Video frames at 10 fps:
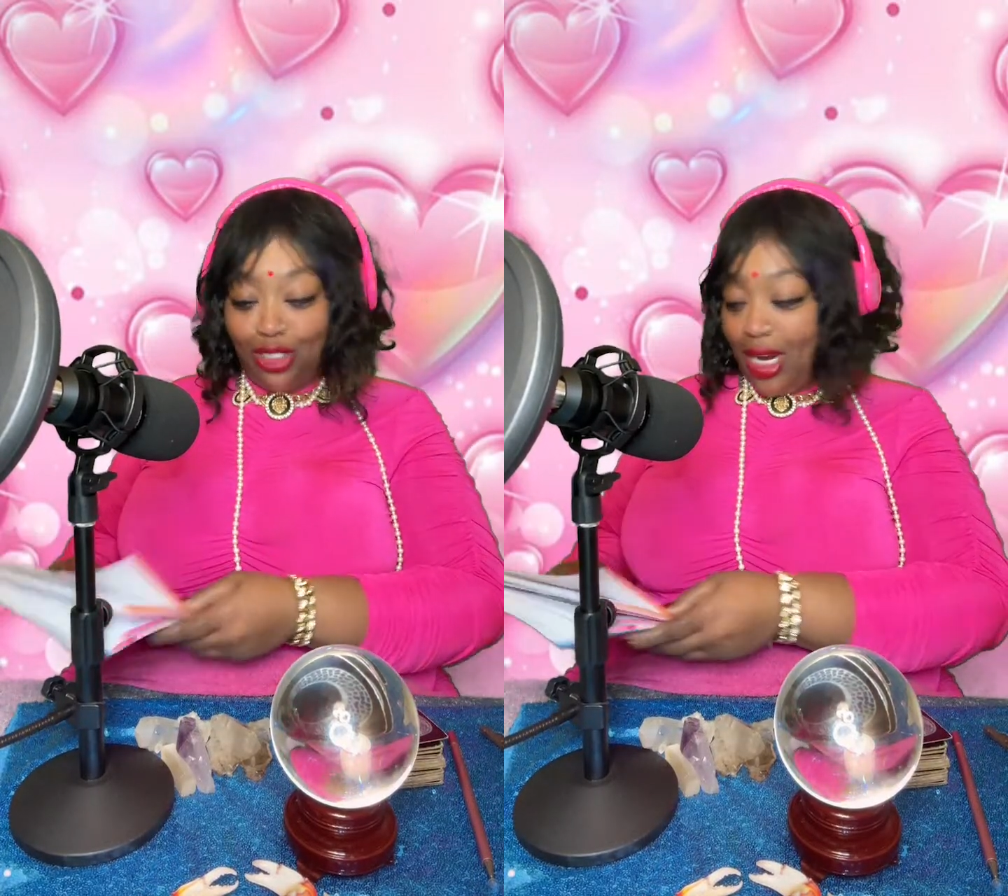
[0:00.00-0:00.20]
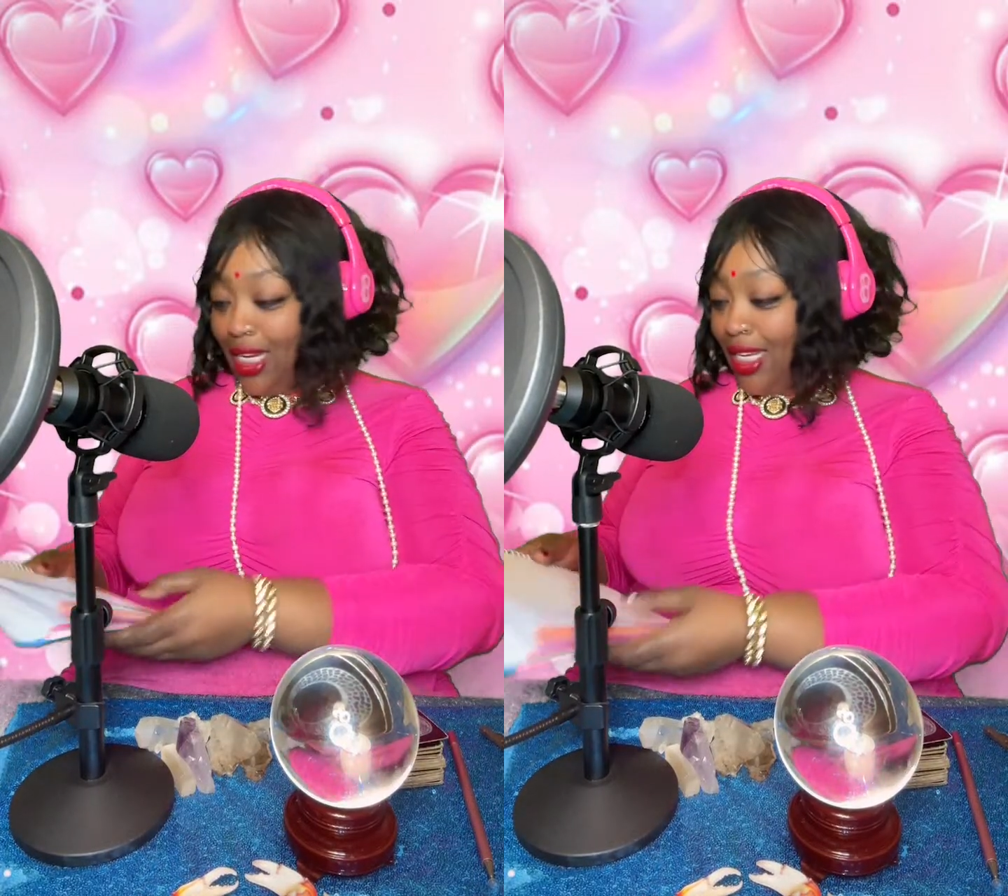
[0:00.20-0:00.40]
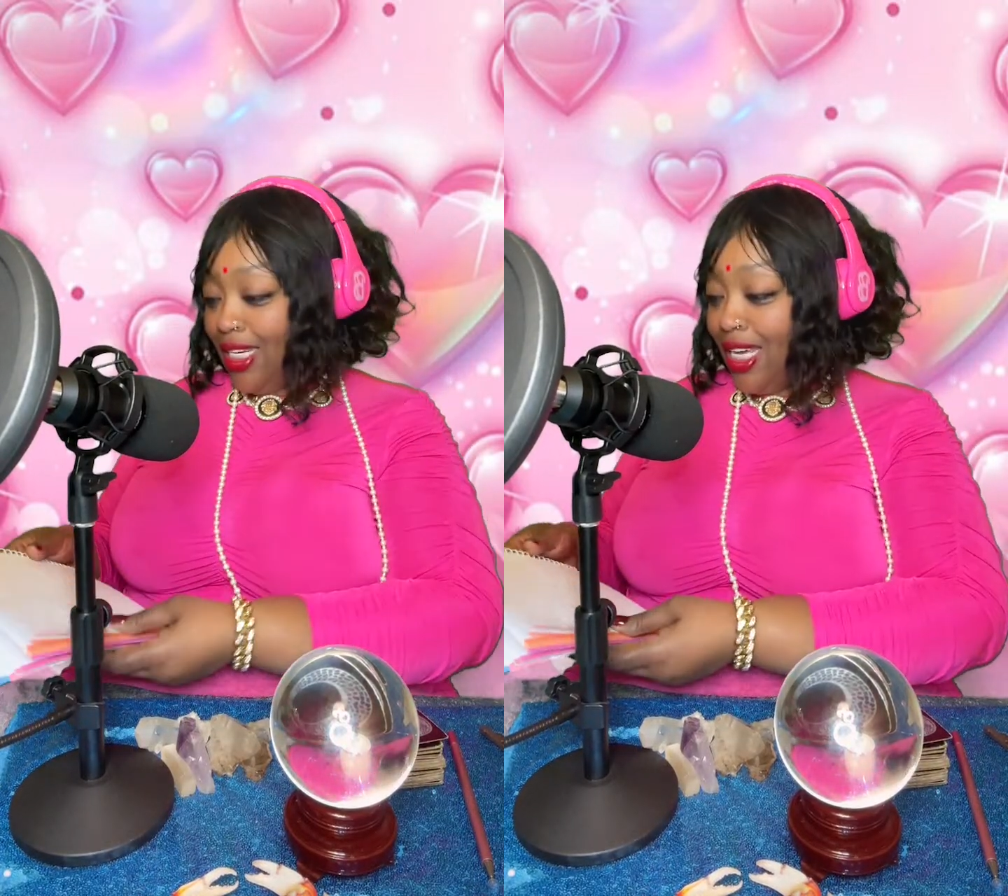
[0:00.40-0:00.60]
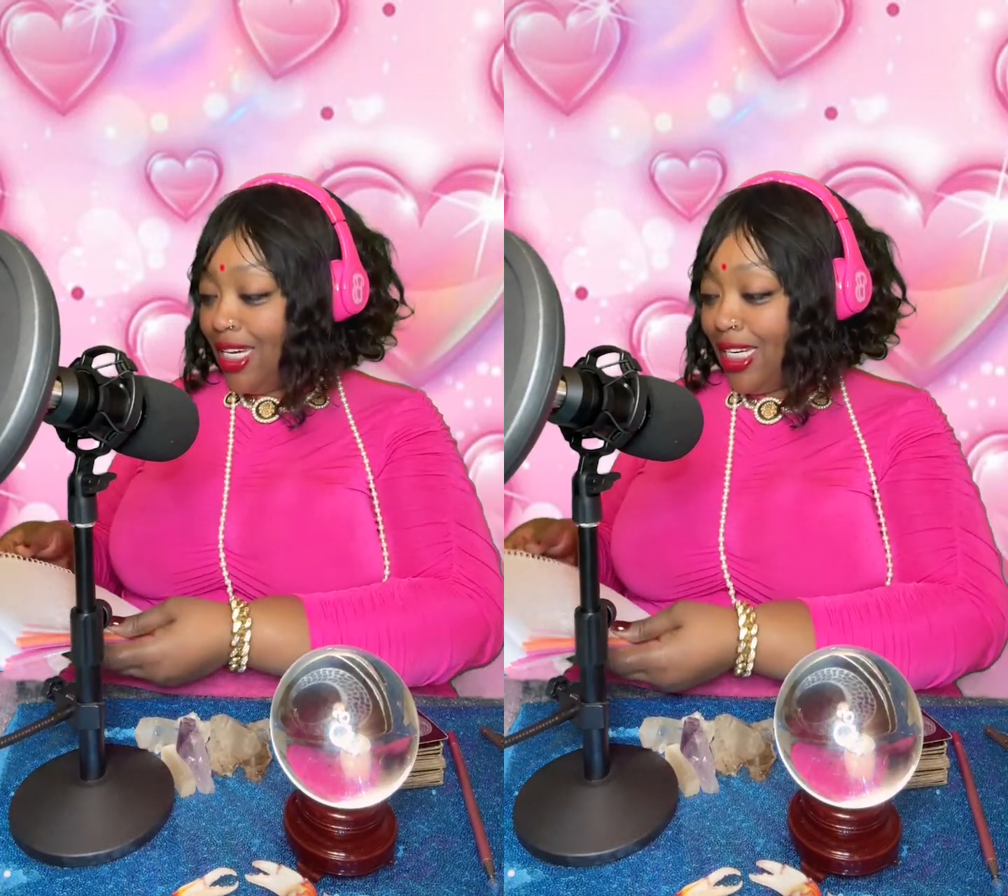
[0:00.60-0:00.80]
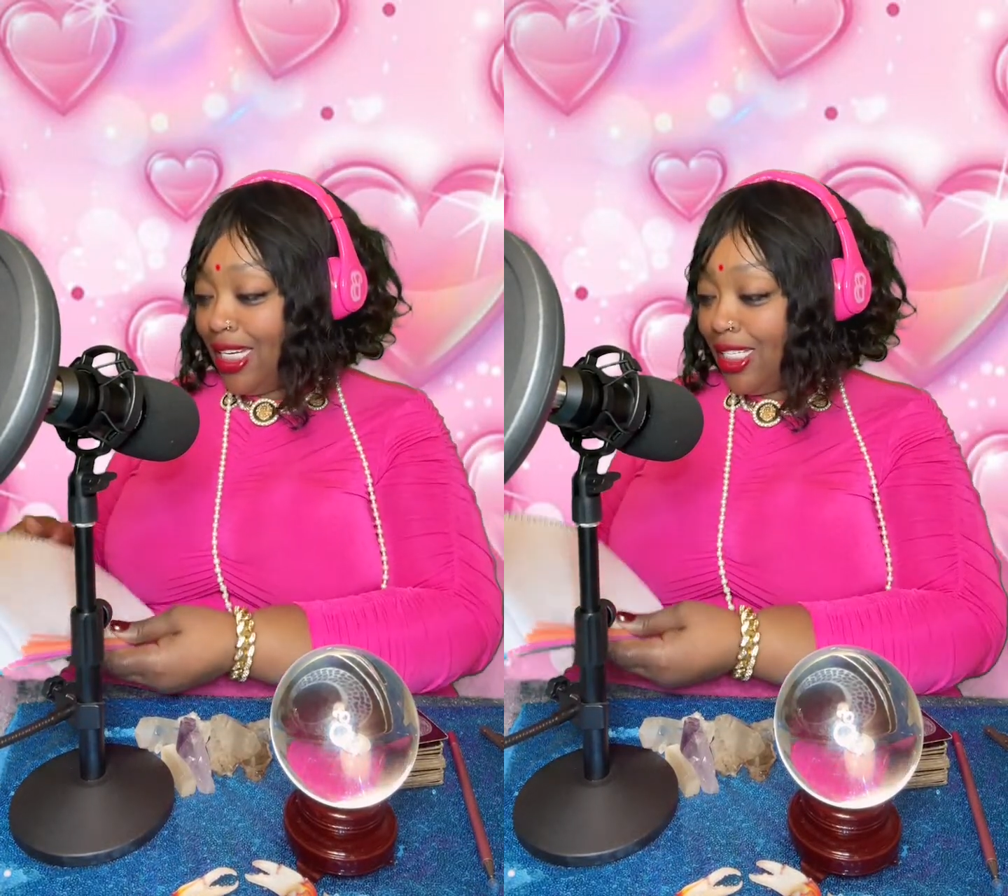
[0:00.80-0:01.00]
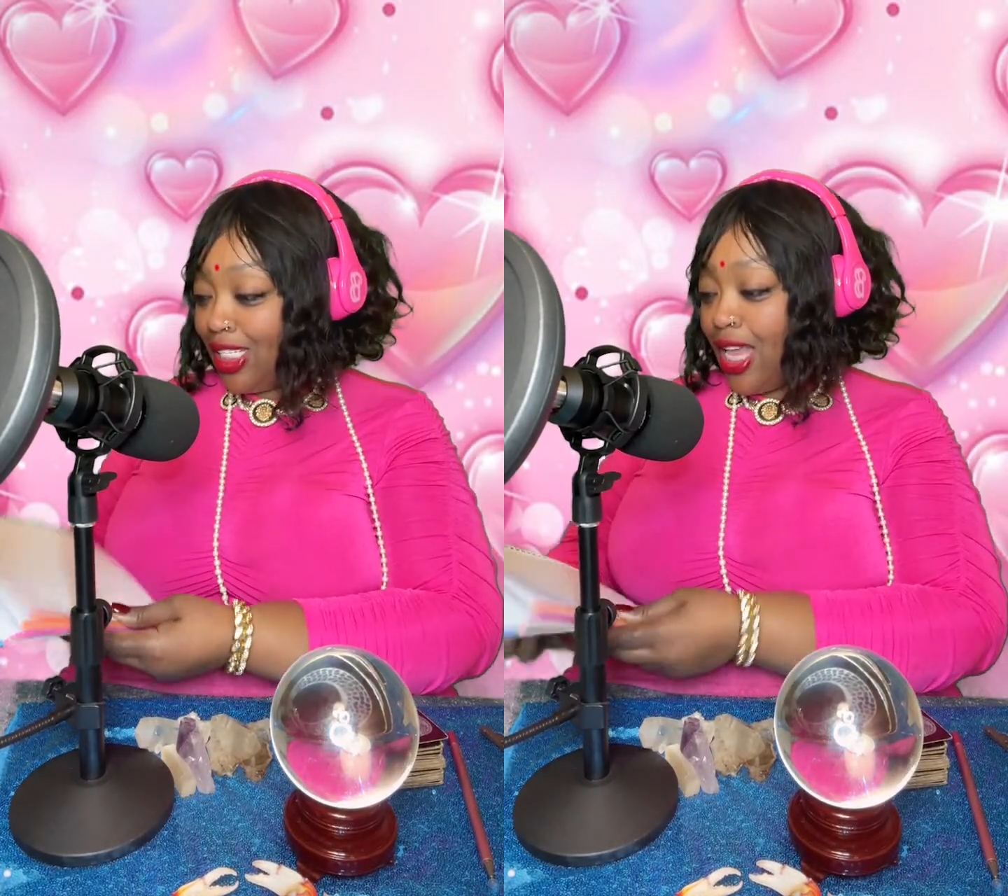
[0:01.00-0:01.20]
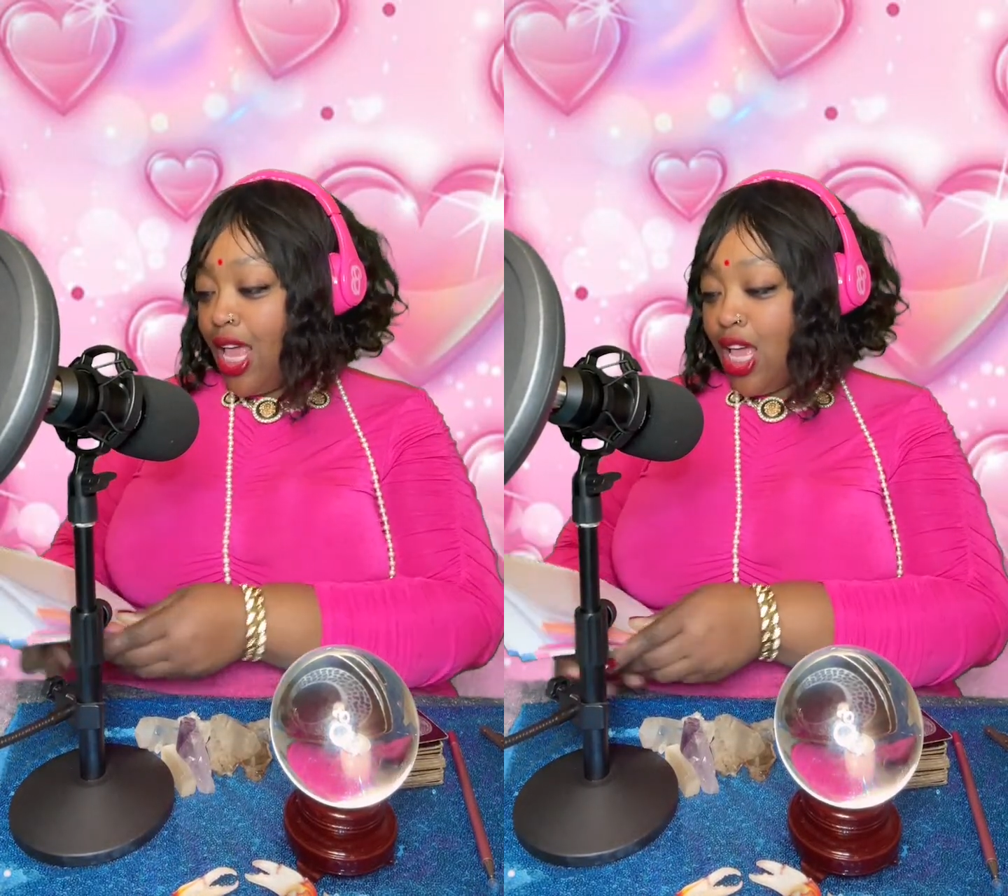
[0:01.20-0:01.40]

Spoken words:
trying to hear none of this.